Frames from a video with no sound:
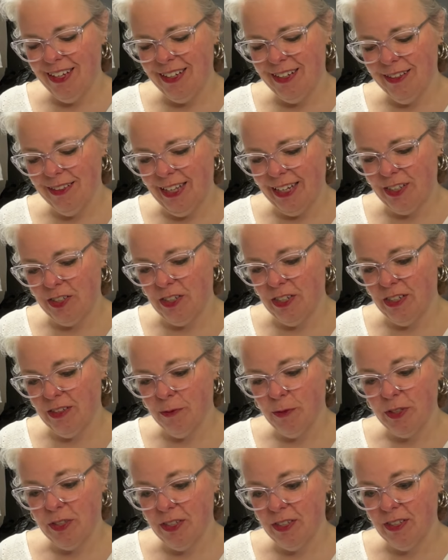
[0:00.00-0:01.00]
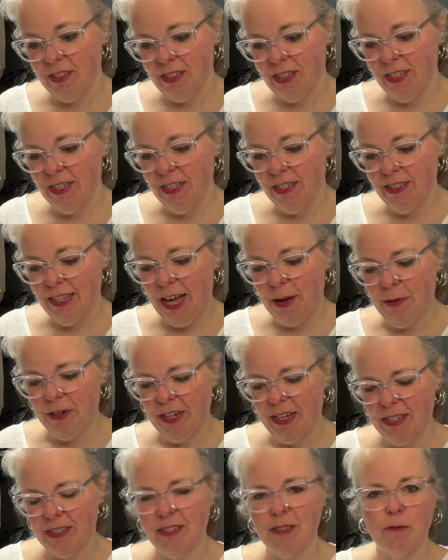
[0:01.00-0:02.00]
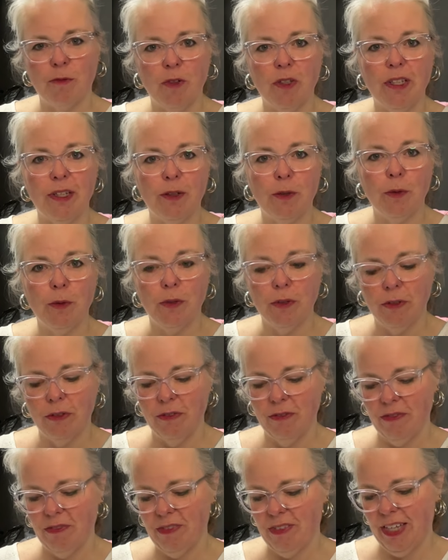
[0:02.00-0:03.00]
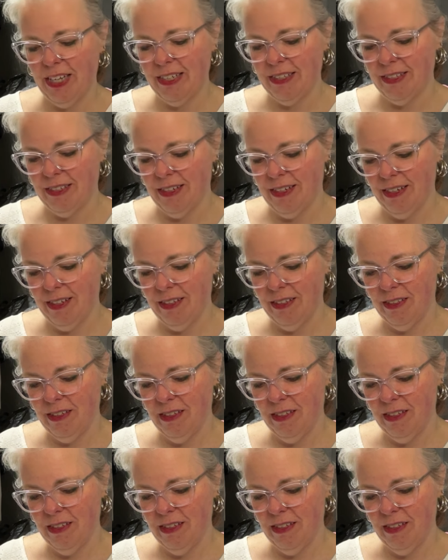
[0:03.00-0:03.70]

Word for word: collection, which th that one has some really cool things in it.